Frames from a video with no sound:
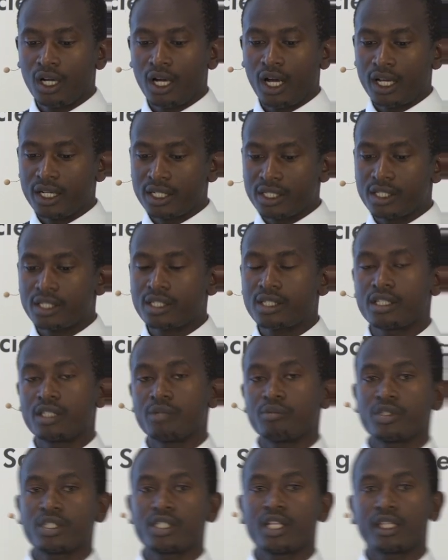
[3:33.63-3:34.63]
and
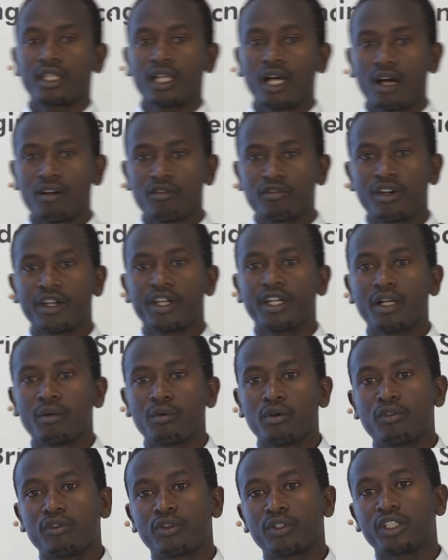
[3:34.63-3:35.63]
systems that are
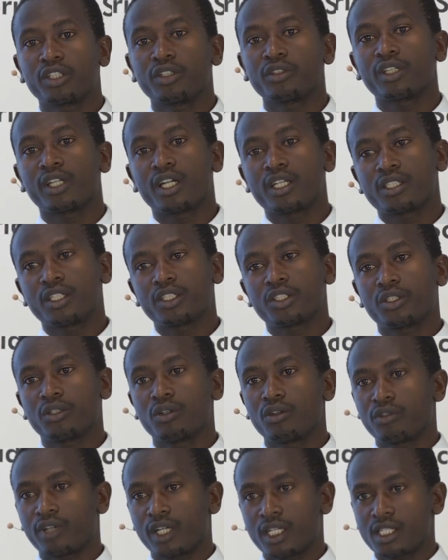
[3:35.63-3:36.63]
available for the
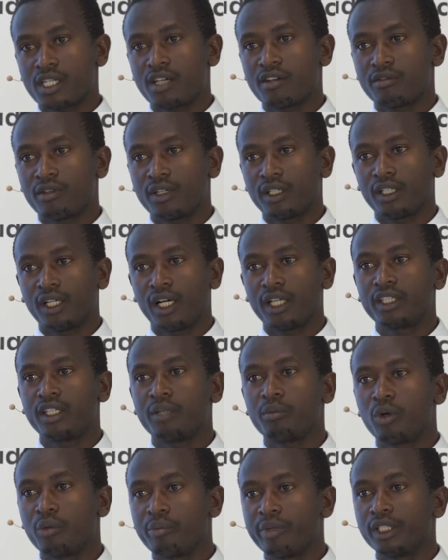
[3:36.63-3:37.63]
utilization of cassava at
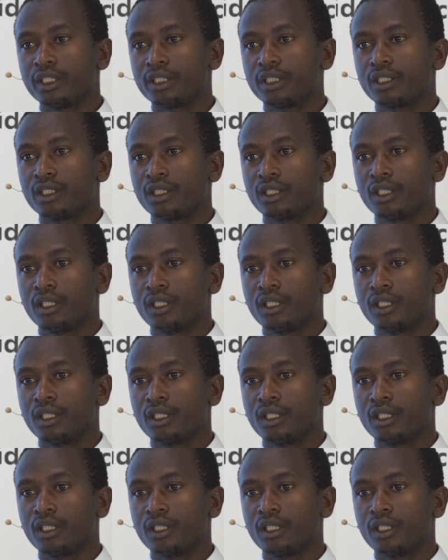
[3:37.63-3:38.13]
the moment.